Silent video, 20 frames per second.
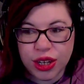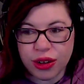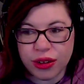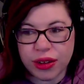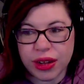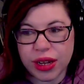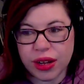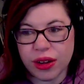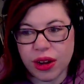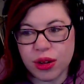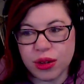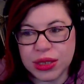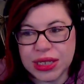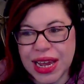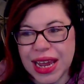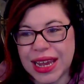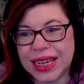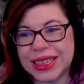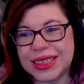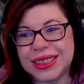Your hero
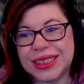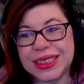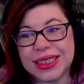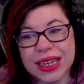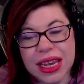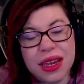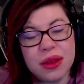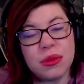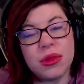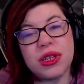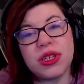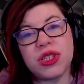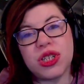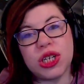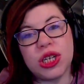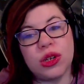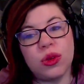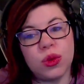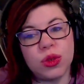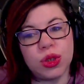takes damage
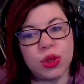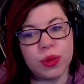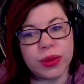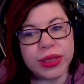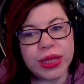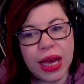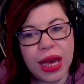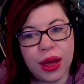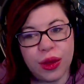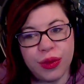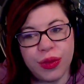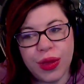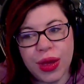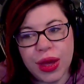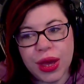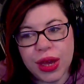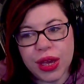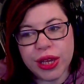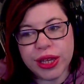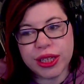equal to its health.
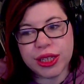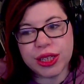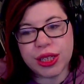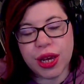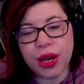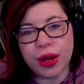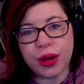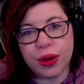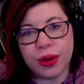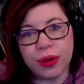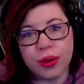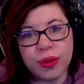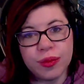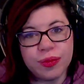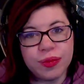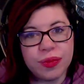So